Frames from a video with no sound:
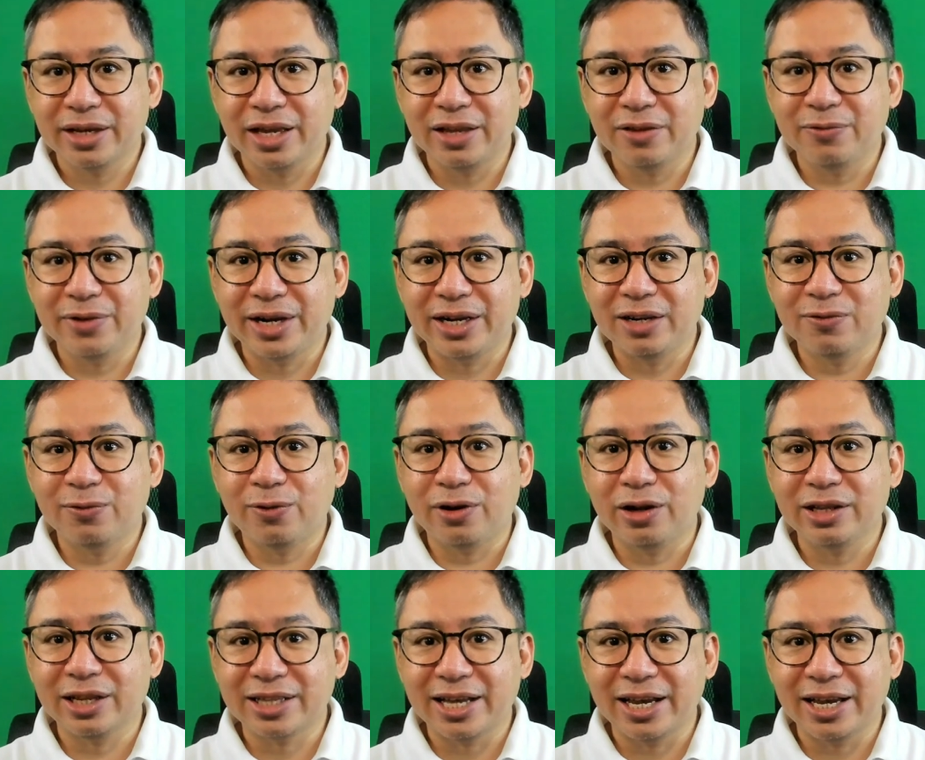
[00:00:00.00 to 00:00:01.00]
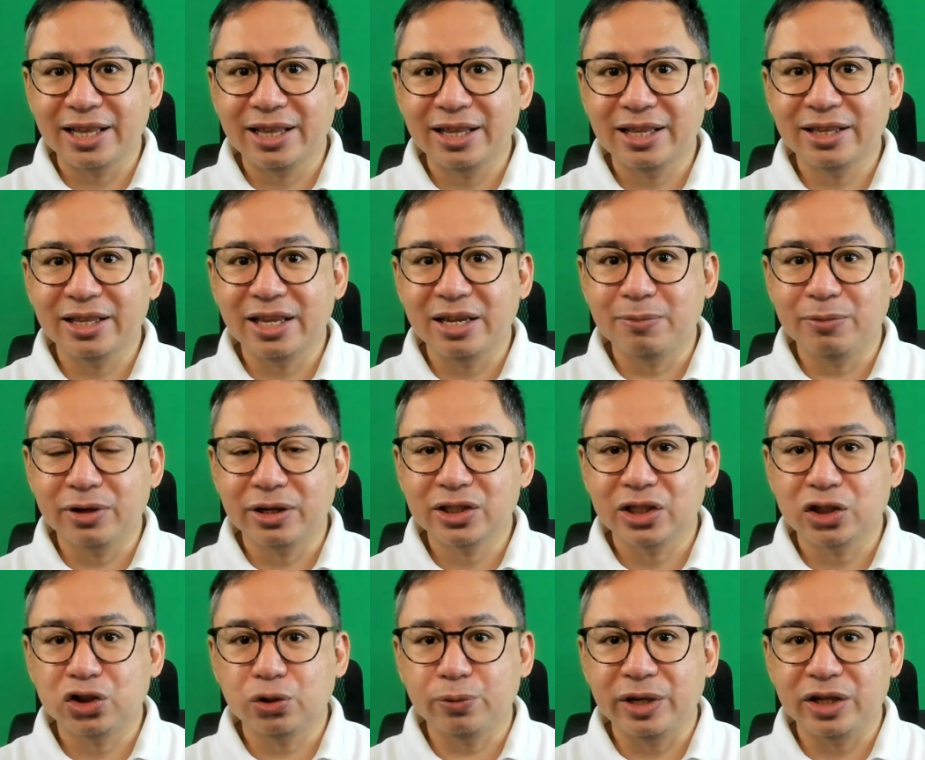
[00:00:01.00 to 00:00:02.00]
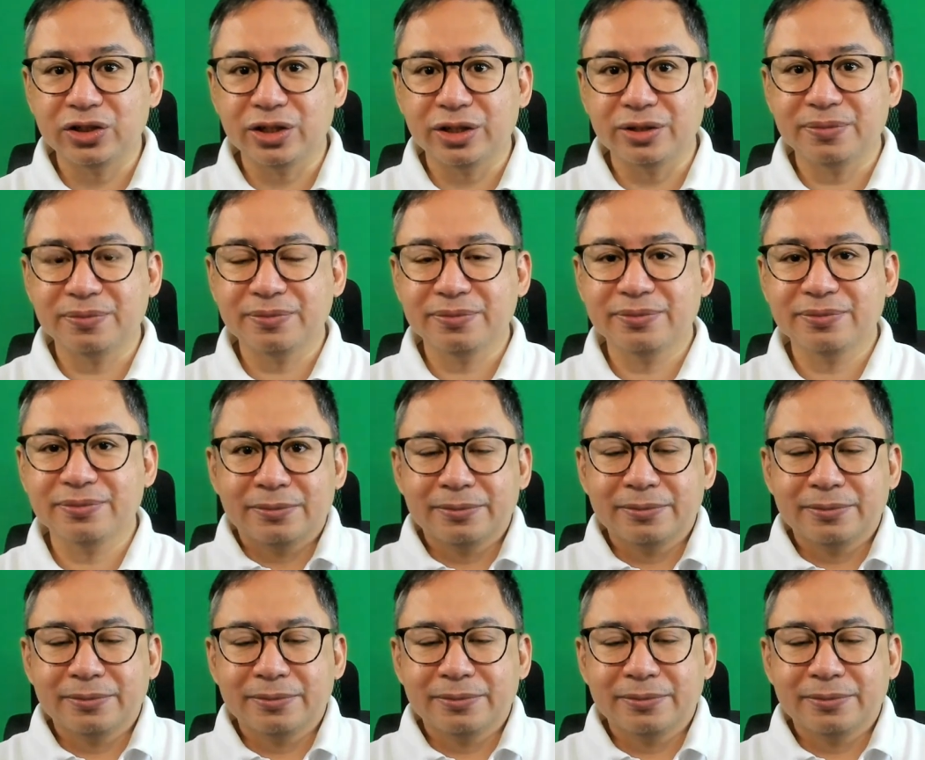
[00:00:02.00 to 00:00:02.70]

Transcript: and very volatile labor situation.